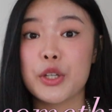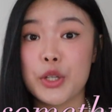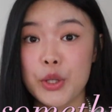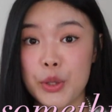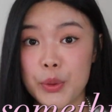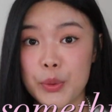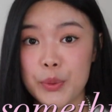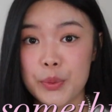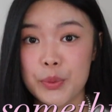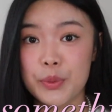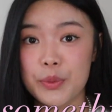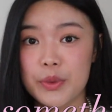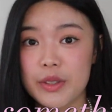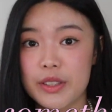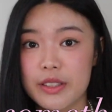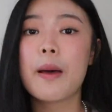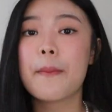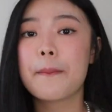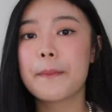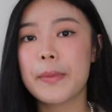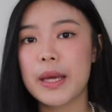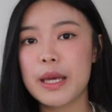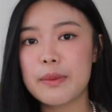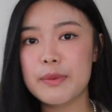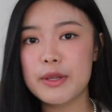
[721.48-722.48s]
new.
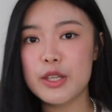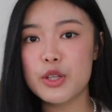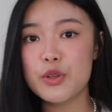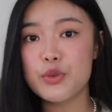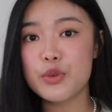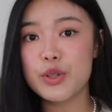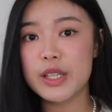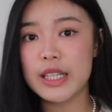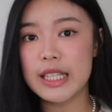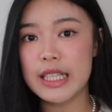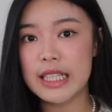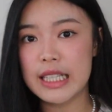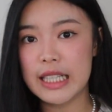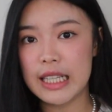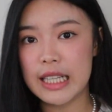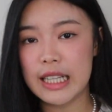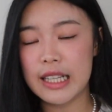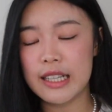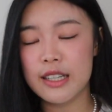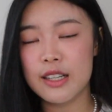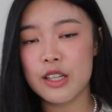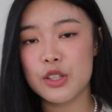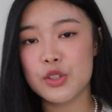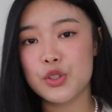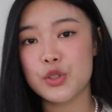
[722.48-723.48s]
Maybe you really
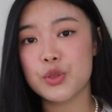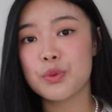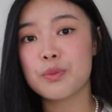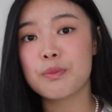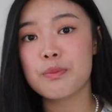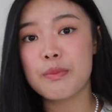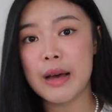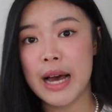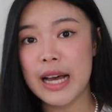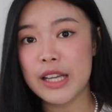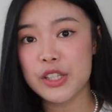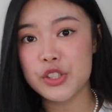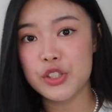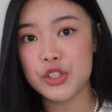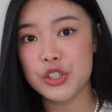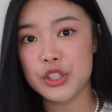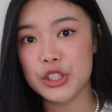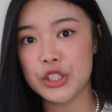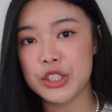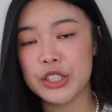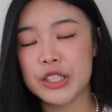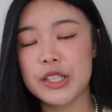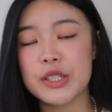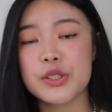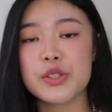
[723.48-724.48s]
need to
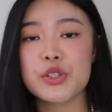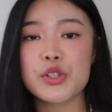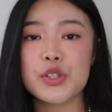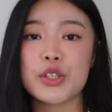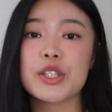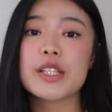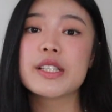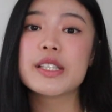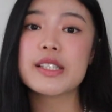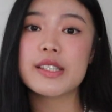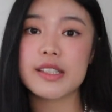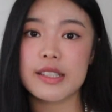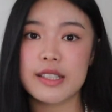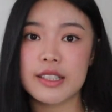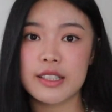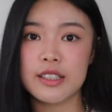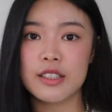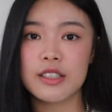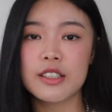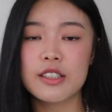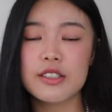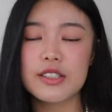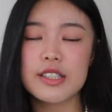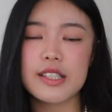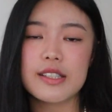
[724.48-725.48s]
master a certain
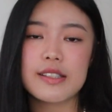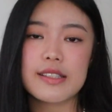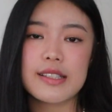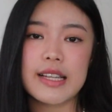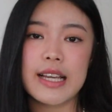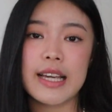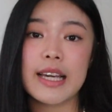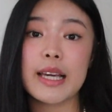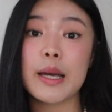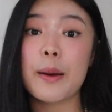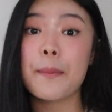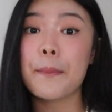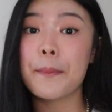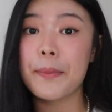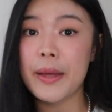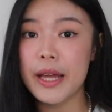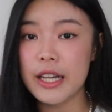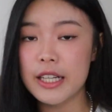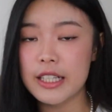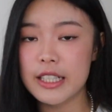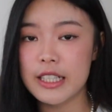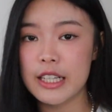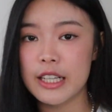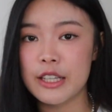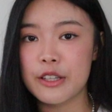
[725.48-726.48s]
skill to stay
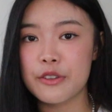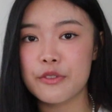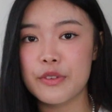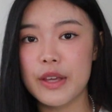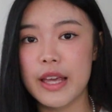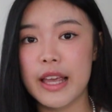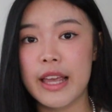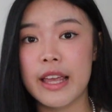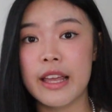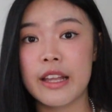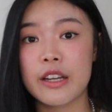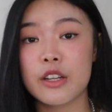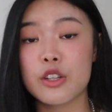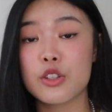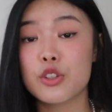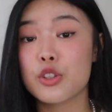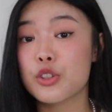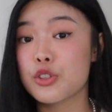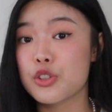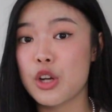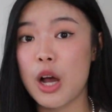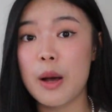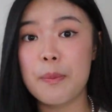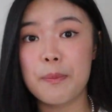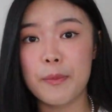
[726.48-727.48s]
competitive in your
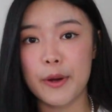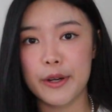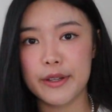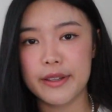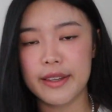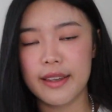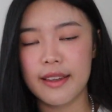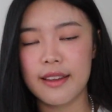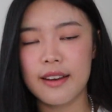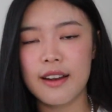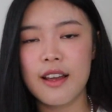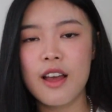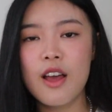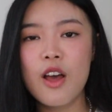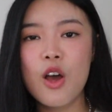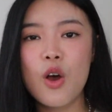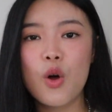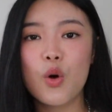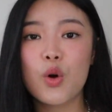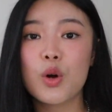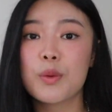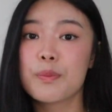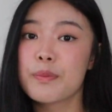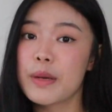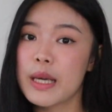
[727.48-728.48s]
job market,
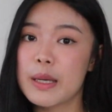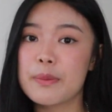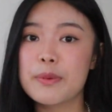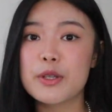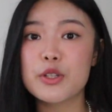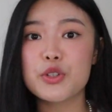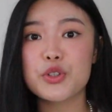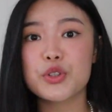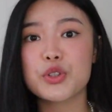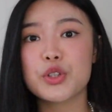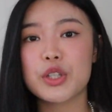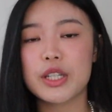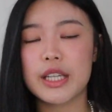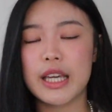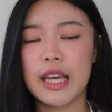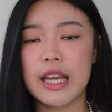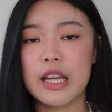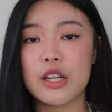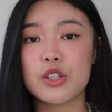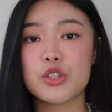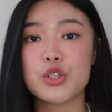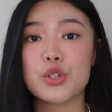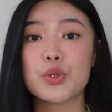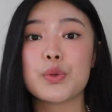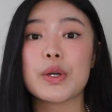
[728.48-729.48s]
or maybe you're
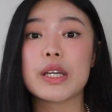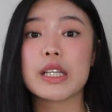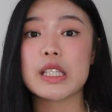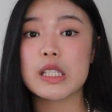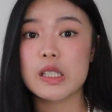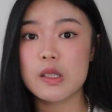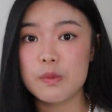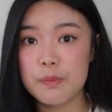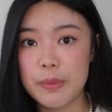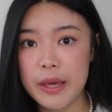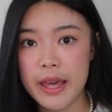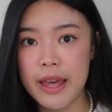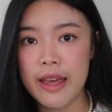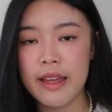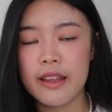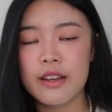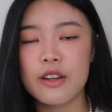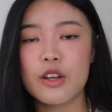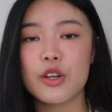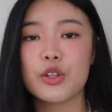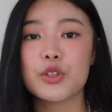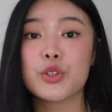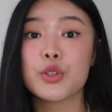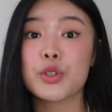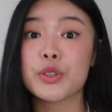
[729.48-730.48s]
looking to expand
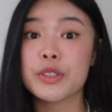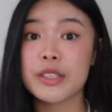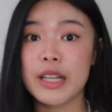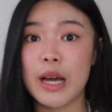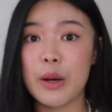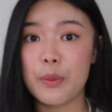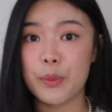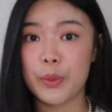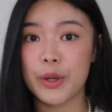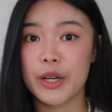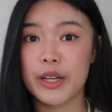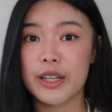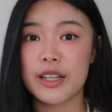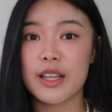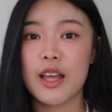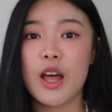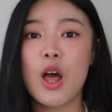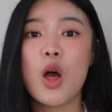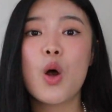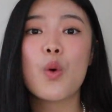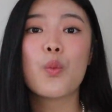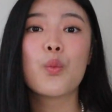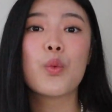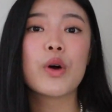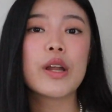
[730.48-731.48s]
your network.
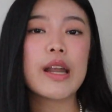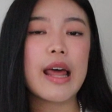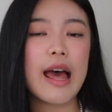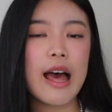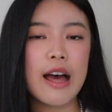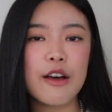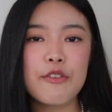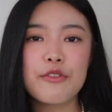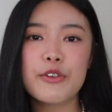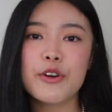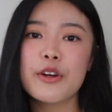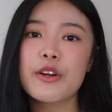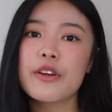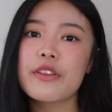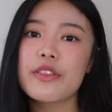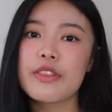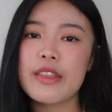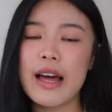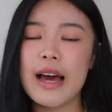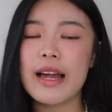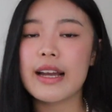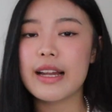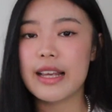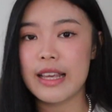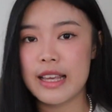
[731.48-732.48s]
Whatever
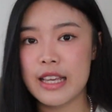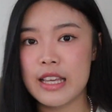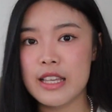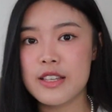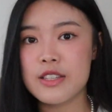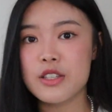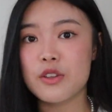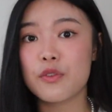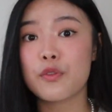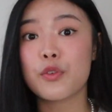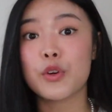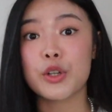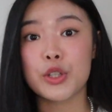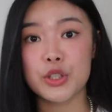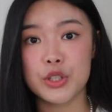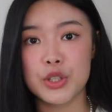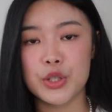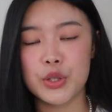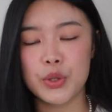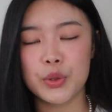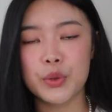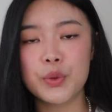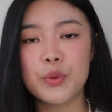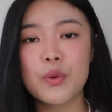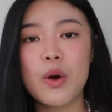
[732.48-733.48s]
that is for
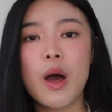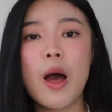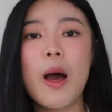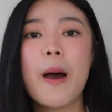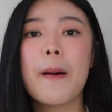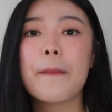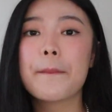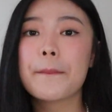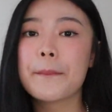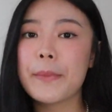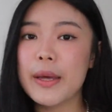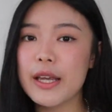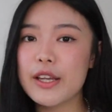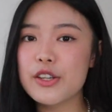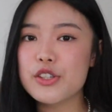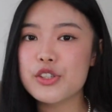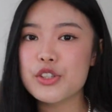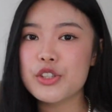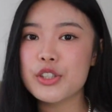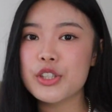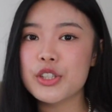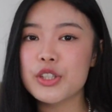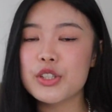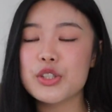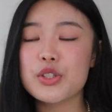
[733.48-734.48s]
you, make
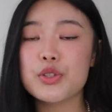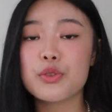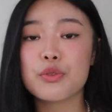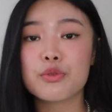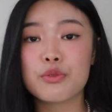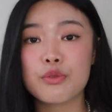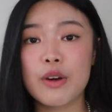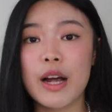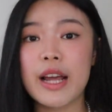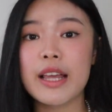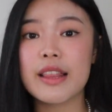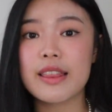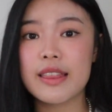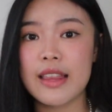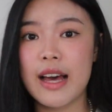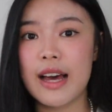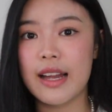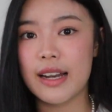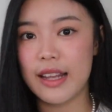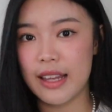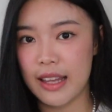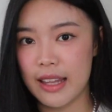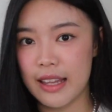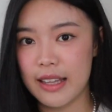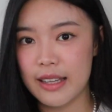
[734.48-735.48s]
sure to write
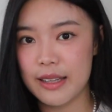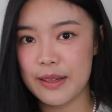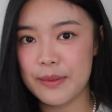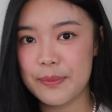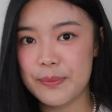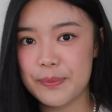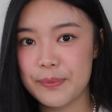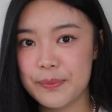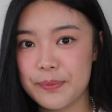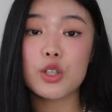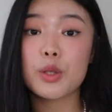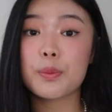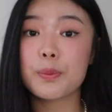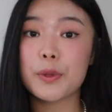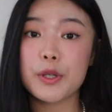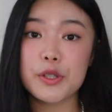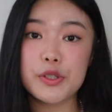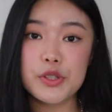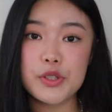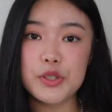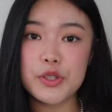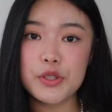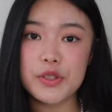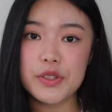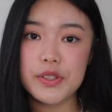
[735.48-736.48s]
that in. Your
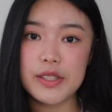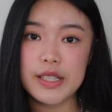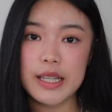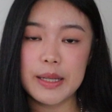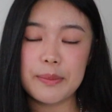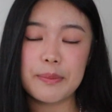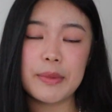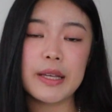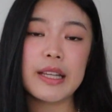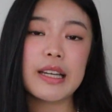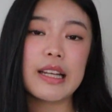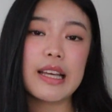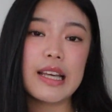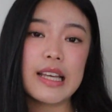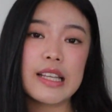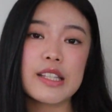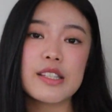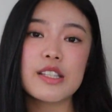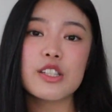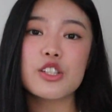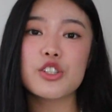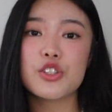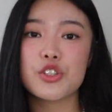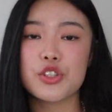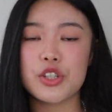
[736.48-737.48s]
personal statement
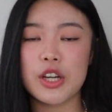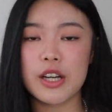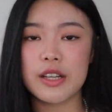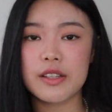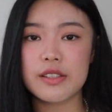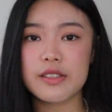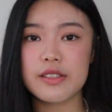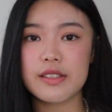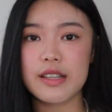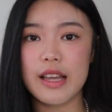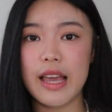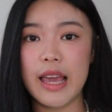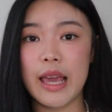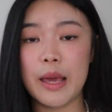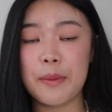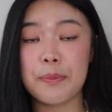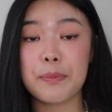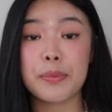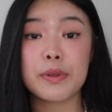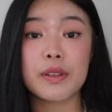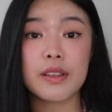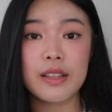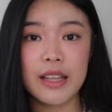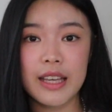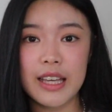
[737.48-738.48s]
isn't just a
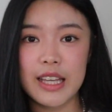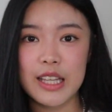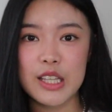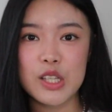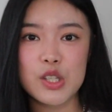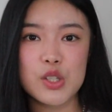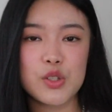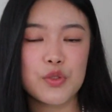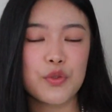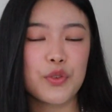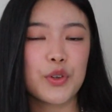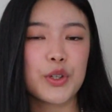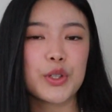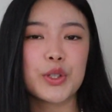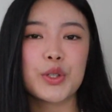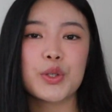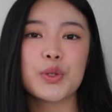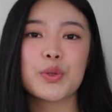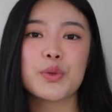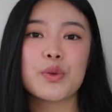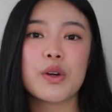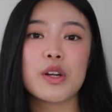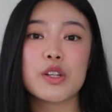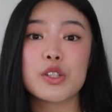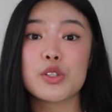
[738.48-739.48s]
place for
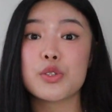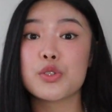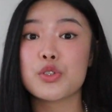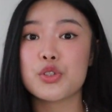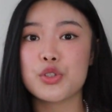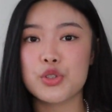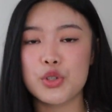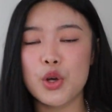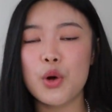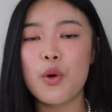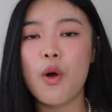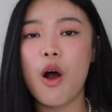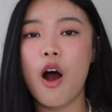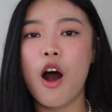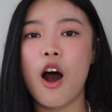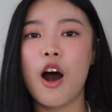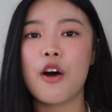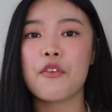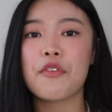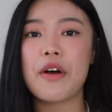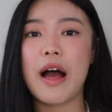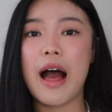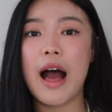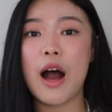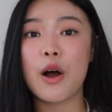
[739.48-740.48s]
you to show
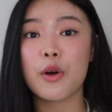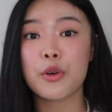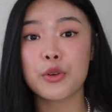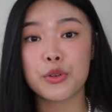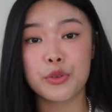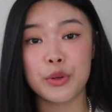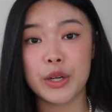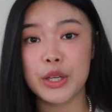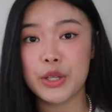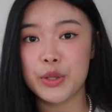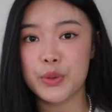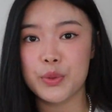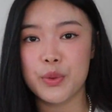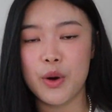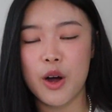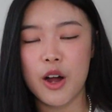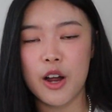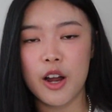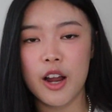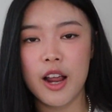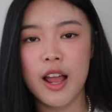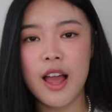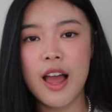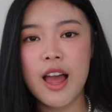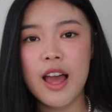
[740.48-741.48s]
off how great you
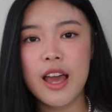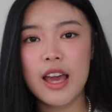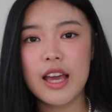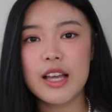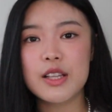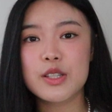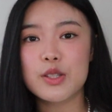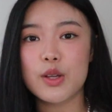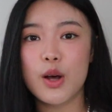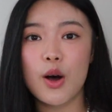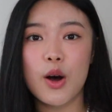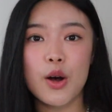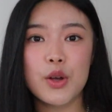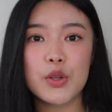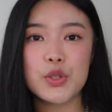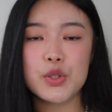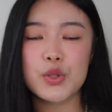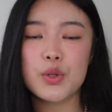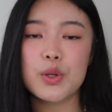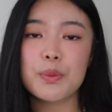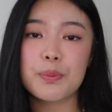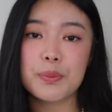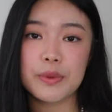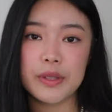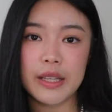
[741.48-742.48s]
are. It's
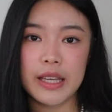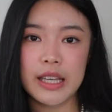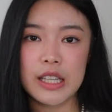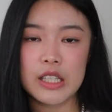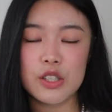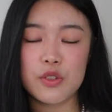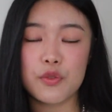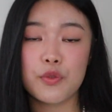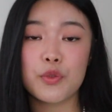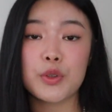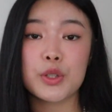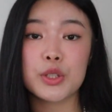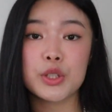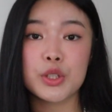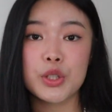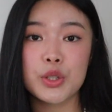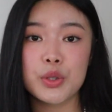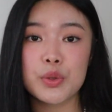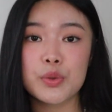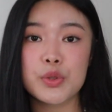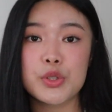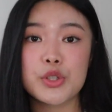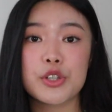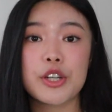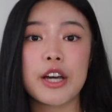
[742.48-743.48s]
also a place for
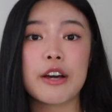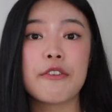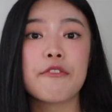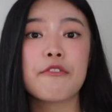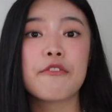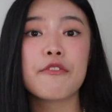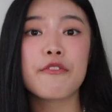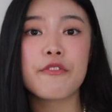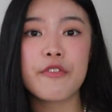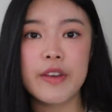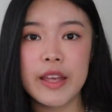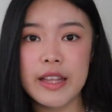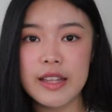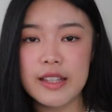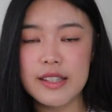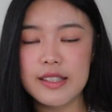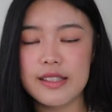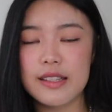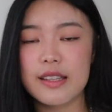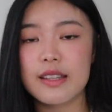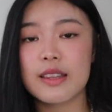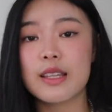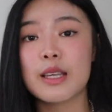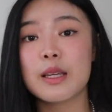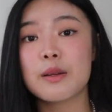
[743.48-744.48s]
you to
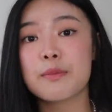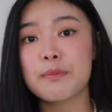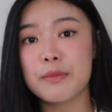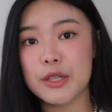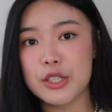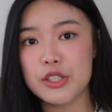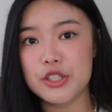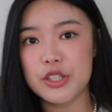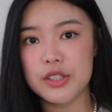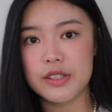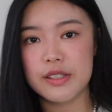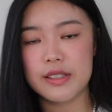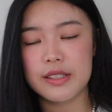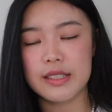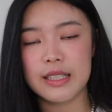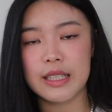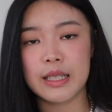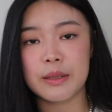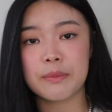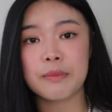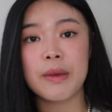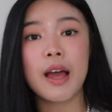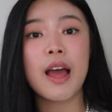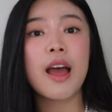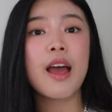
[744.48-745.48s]
convince the admissions team,